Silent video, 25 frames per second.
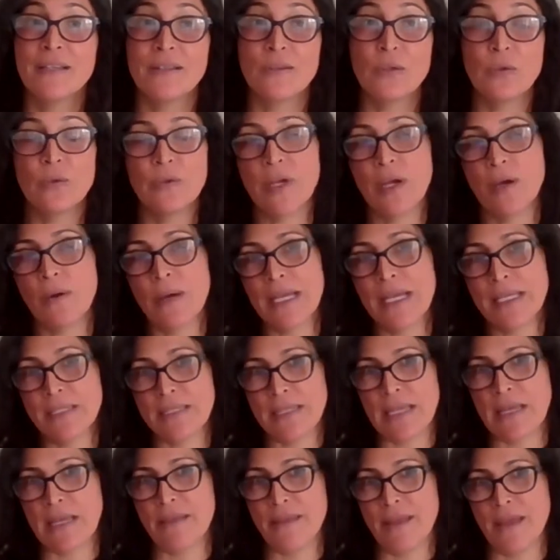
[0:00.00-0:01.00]
although I
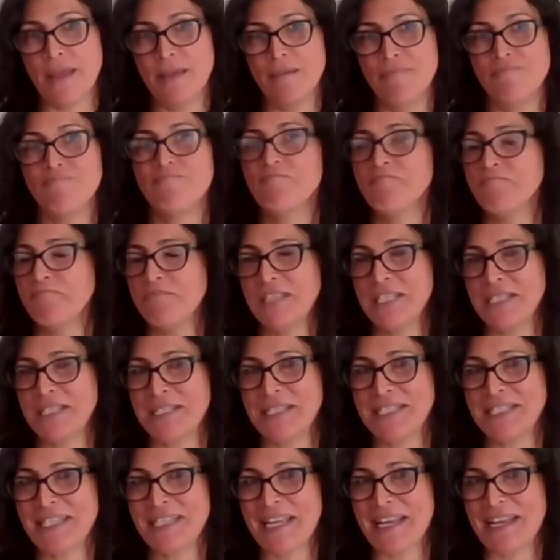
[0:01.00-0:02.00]
sat there,
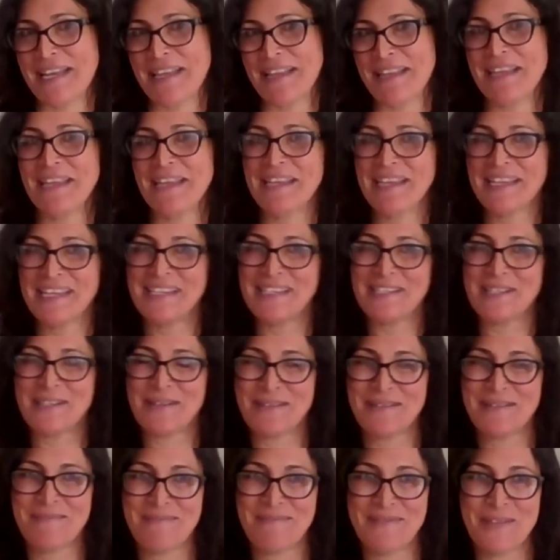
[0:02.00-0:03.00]
didn't say anything, he did
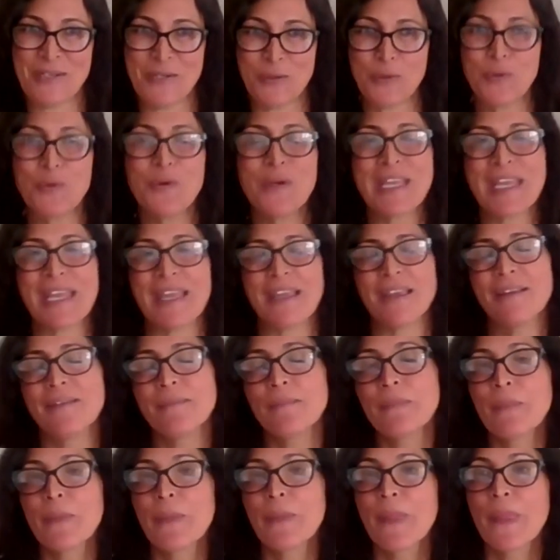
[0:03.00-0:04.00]
the talking,
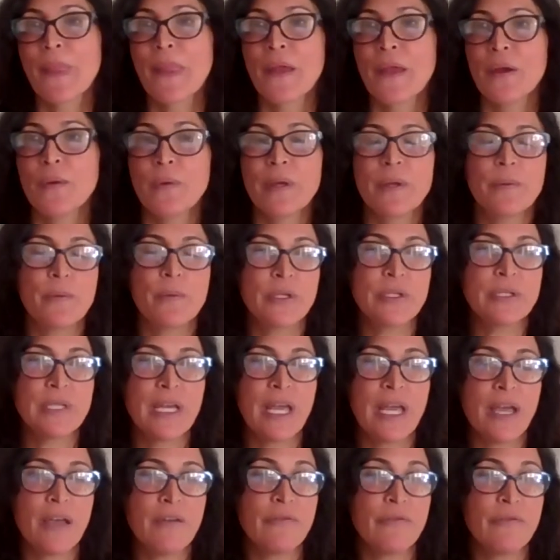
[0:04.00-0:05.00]
we would
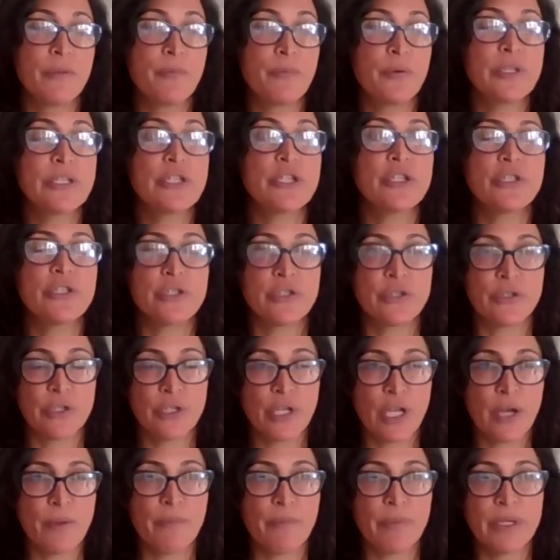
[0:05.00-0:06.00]
have the British
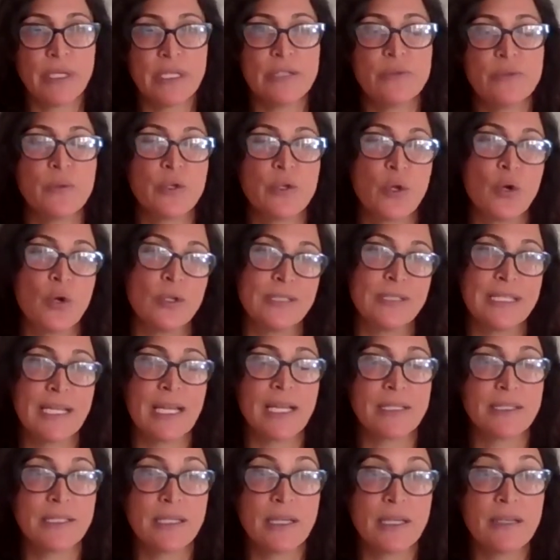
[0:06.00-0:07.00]
companies would
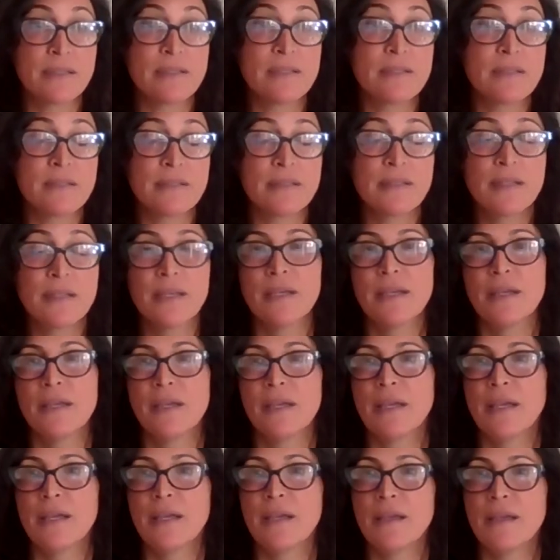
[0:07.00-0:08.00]
contact us
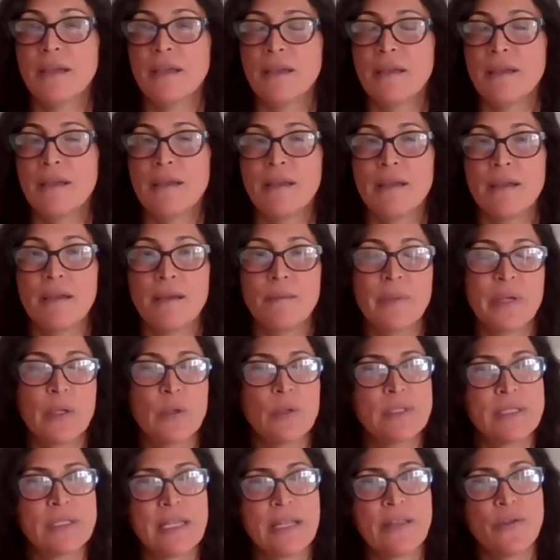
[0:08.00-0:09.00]

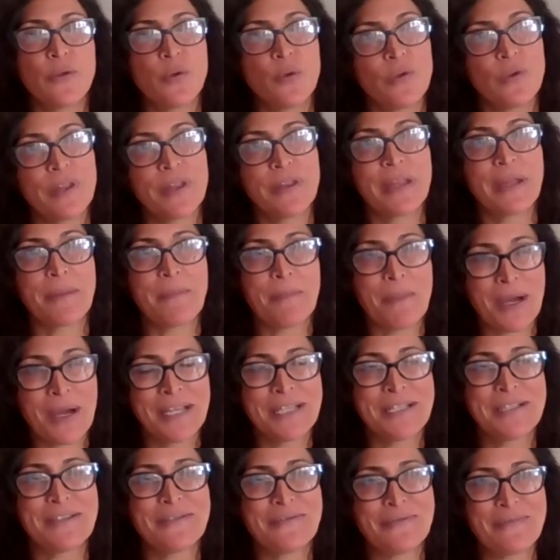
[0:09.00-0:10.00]
because they thought that they
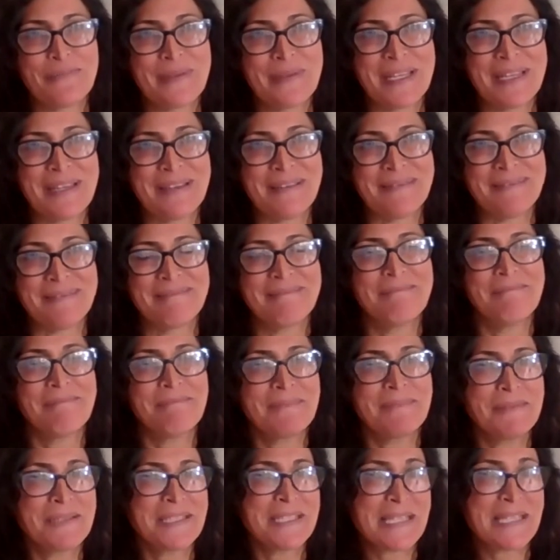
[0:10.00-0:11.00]
might have been
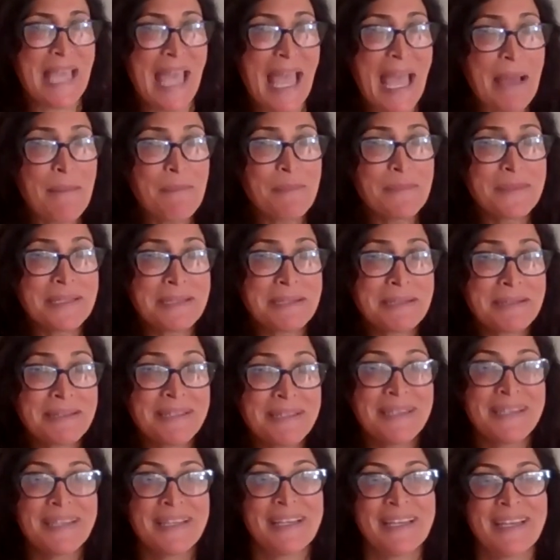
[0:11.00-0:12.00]
scammed.
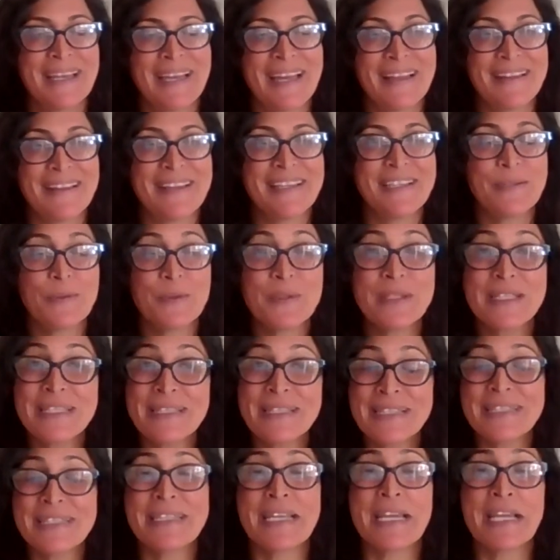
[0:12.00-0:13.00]
And this was in
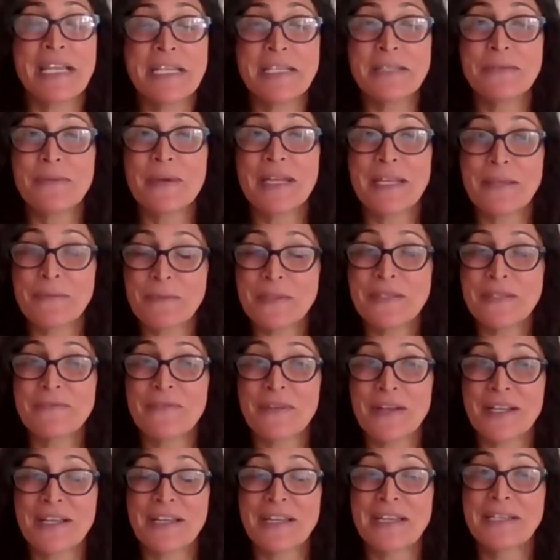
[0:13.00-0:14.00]
the days when it was
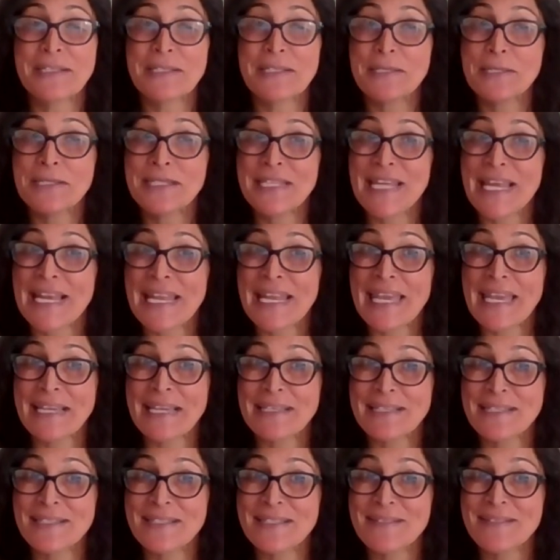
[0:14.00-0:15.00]
via
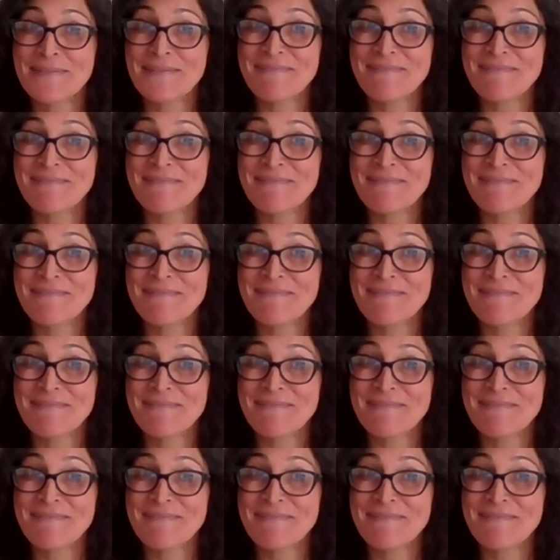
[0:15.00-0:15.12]
telex